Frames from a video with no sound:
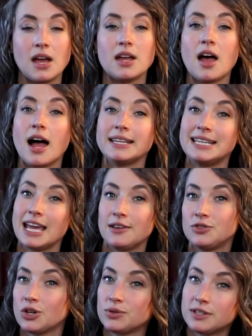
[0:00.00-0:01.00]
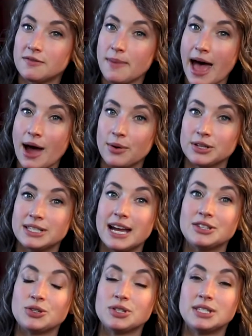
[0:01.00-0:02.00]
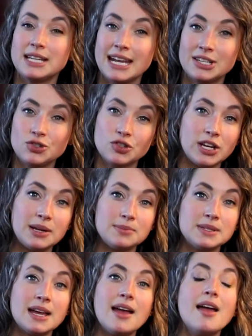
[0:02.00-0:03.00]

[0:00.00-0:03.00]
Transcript: God gave Joseph power to understand dreams,